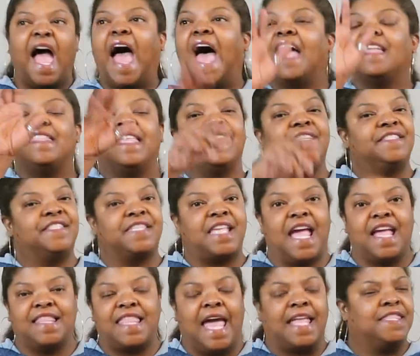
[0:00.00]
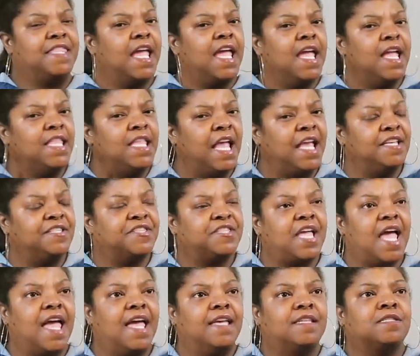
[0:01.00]
I didn't say that. Then he
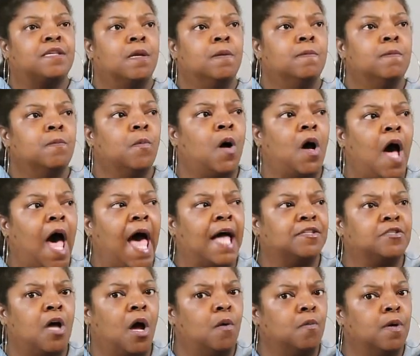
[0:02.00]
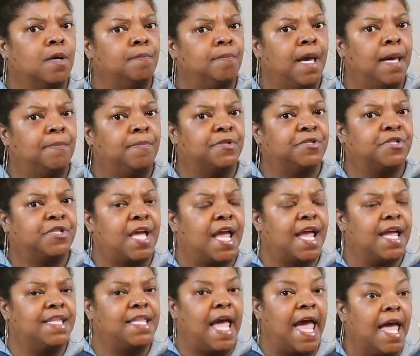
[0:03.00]
says, well, I don't remember
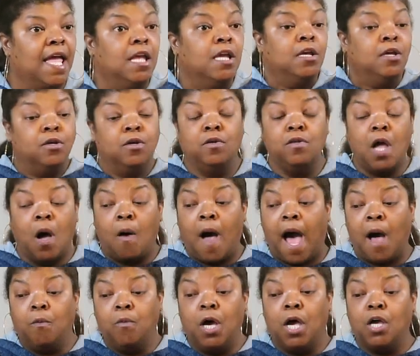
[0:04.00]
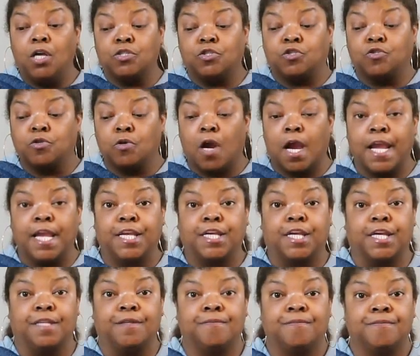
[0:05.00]
saying that. You know, I was
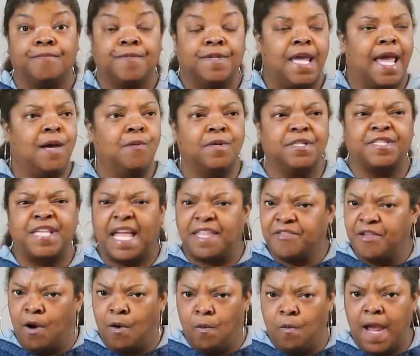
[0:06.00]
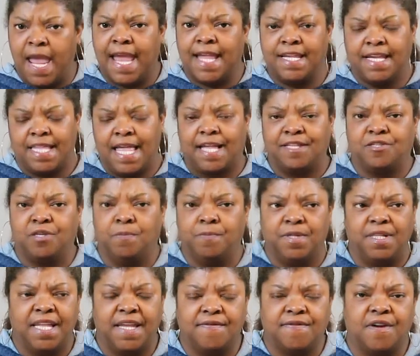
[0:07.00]
drinking. It was at their wedding, I do
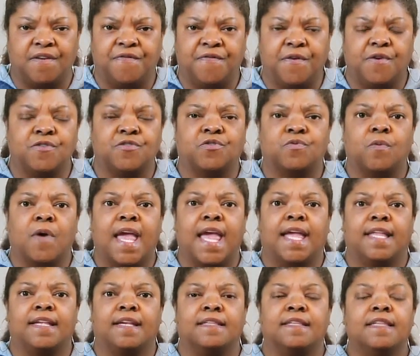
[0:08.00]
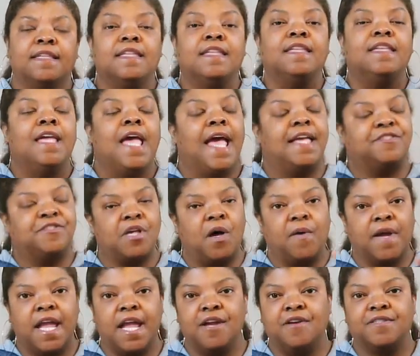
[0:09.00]
believe, their first wedding. And
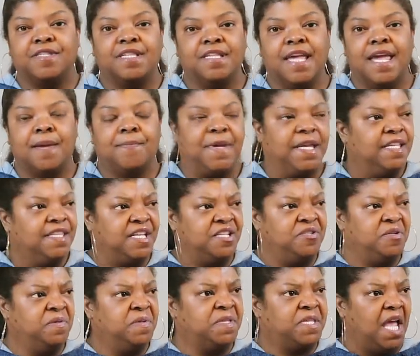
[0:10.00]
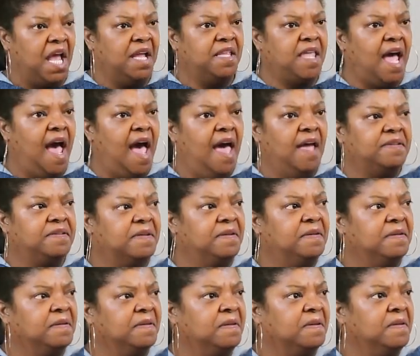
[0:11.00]
so here's Libby. Did you say that?
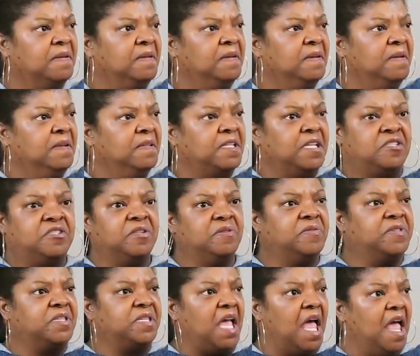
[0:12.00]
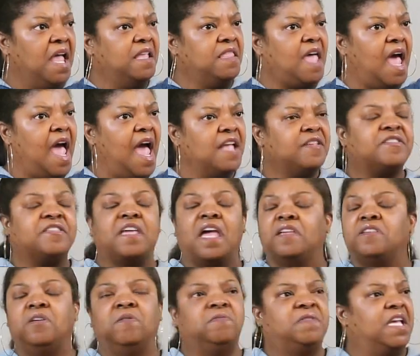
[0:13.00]
Did you say that?
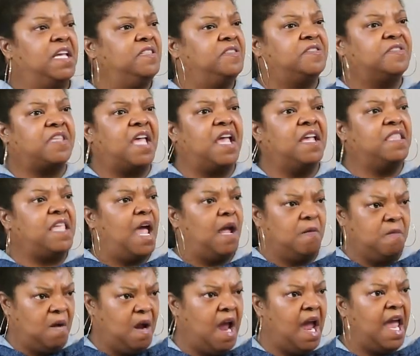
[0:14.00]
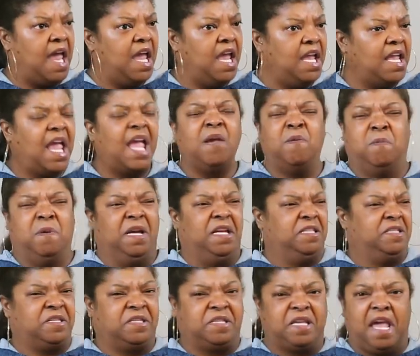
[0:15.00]
Jen, you didn't say that, right? He
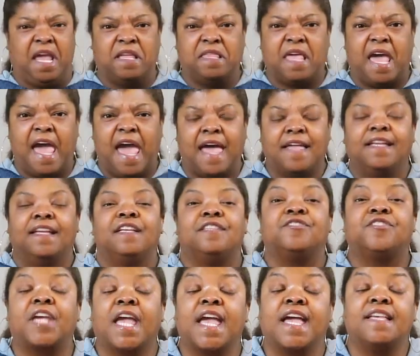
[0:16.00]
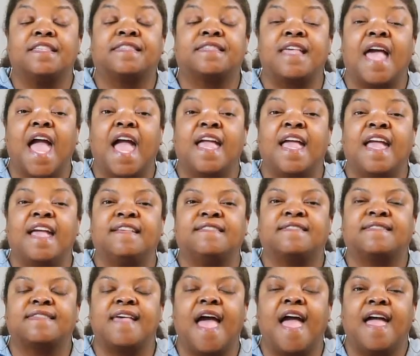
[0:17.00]
wouldn't say that. Jen said he
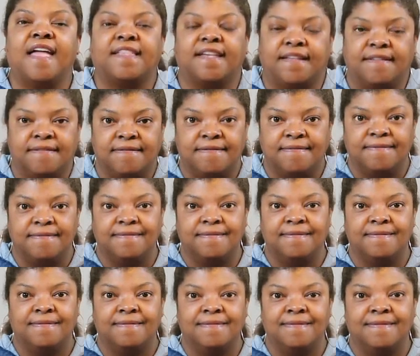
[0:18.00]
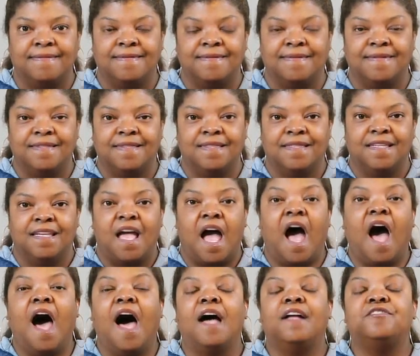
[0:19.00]
said it.
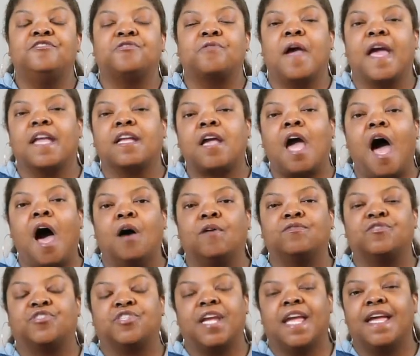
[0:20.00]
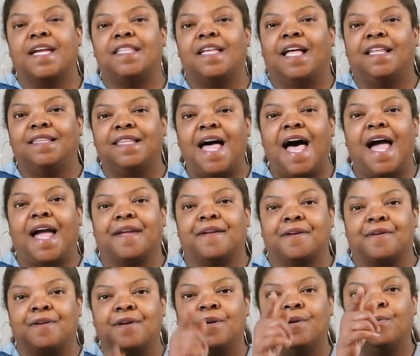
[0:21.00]
Andre called Jen a liar.
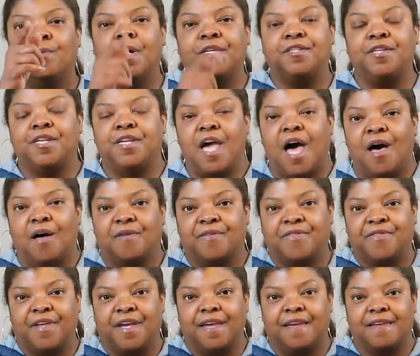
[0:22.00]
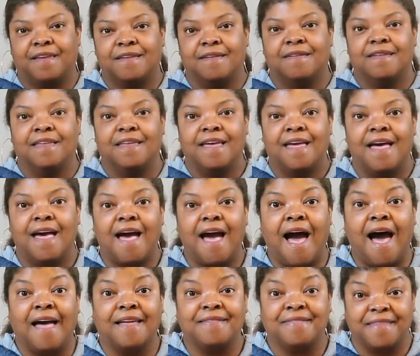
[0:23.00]
What do y'all think?
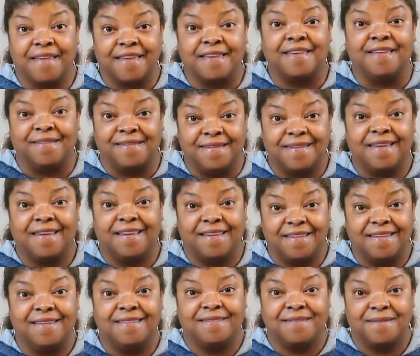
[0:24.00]
I think he said it.